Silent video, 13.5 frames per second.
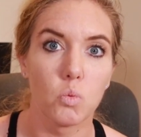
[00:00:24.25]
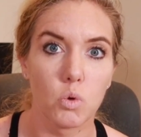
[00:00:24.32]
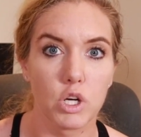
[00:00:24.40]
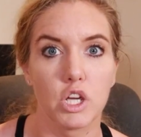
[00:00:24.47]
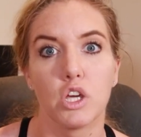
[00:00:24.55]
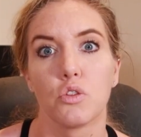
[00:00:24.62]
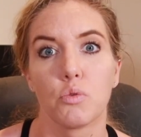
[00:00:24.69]

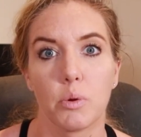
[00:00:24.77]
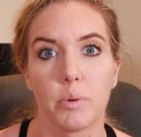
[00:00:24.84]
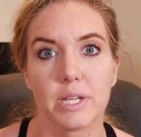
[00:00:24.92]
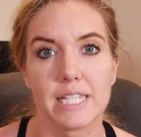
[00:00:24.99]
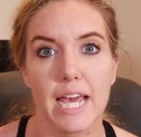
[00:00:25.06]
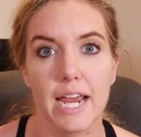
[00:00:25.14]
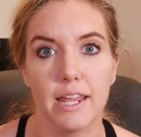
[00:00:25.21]
working through
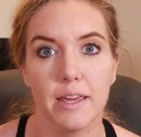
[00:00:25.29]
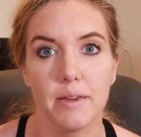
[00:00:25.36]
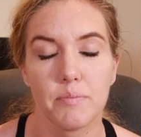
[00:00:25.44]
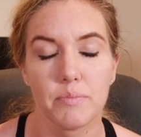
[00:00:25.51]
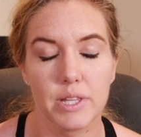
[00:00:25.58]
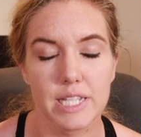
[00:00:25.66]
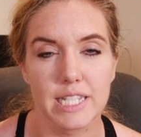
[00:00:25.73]
anxiety.
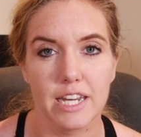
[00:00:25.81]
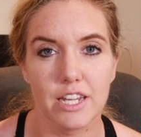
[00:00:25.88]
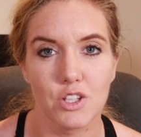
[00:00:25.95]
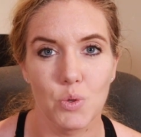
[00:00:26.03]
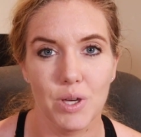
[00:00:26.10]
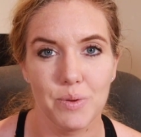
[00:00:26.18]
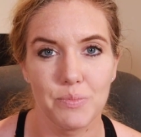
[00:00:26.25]
Let's get
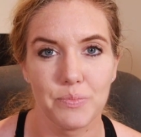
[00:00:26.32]
into it.